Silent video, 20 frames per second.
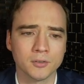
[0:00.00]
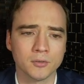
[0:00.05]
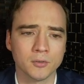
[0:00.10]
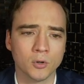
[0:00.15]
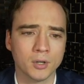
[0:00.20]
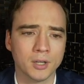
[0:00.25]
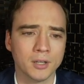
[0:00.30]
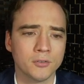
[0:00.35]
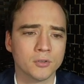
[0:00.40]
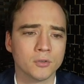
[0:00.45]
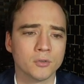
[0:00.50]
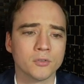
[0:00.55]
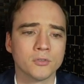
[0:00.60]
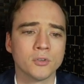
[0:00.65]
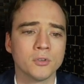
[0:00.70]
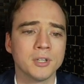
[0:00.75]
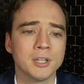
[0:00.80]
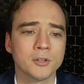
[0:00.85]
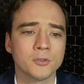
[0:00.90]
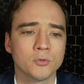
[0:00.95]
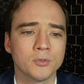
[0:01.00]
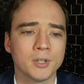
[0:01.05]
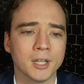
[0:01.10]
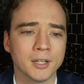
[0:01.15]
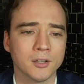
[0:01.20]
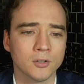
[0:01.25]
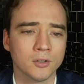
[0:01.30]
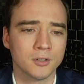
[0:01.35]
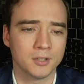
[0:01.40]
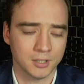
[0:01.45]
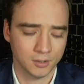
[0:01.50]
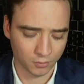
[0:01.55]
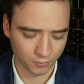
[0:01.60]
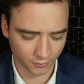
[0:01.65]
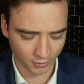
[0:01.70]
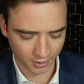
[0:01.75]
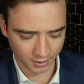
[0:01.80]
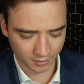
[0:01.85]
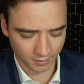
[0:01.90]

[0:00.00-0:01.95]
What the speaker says: Okay, so it's a year-to-date, not year-over-year.